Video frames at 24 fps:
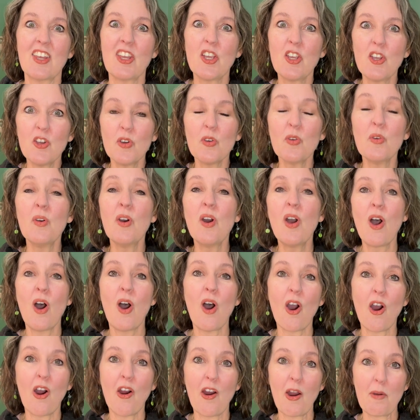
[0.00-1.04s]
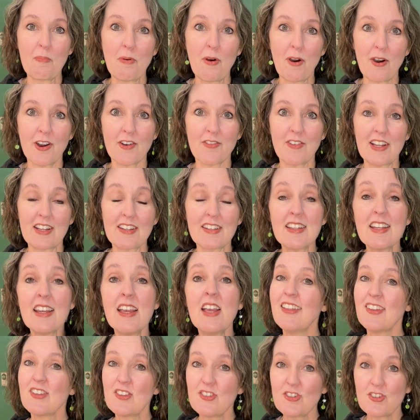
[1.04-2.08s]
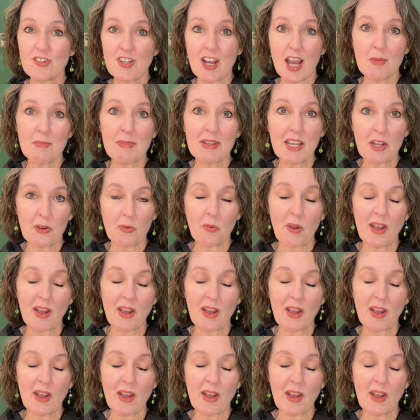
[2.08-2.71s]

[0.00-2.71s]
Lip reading: that you are a part of it. This is your time to get